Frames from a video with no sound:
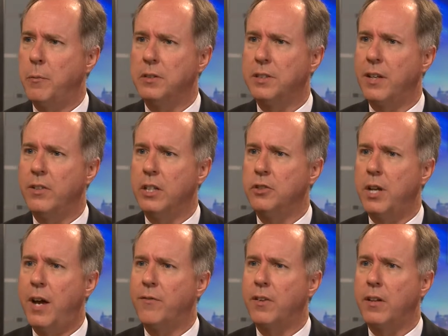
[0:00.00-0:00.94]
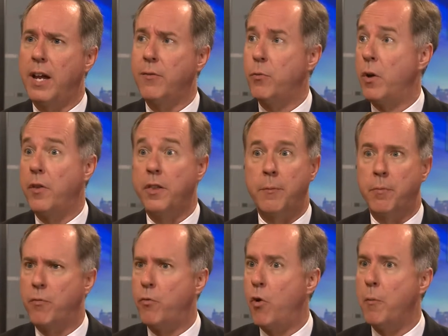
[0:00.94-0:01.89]
someone's given a job for life whether they
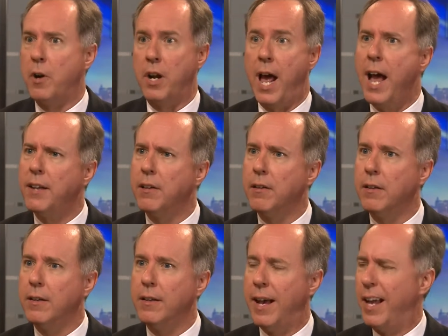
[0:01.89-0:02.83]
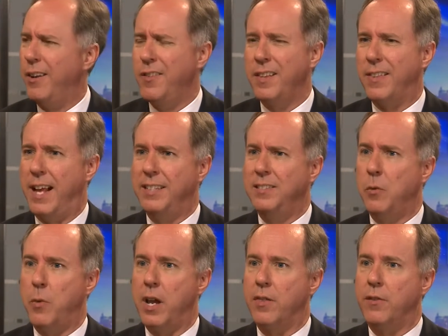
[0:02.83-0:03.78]
perform or not, I don't think that's
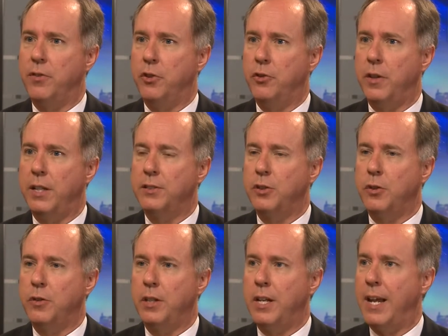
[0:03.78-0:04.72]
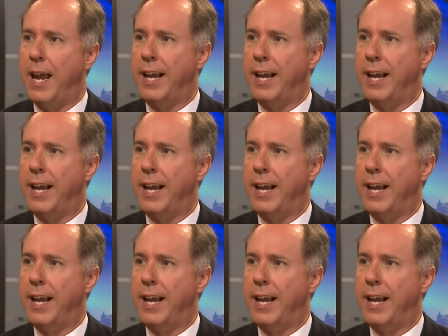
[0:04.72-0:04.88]
the way of the future. That's certainly,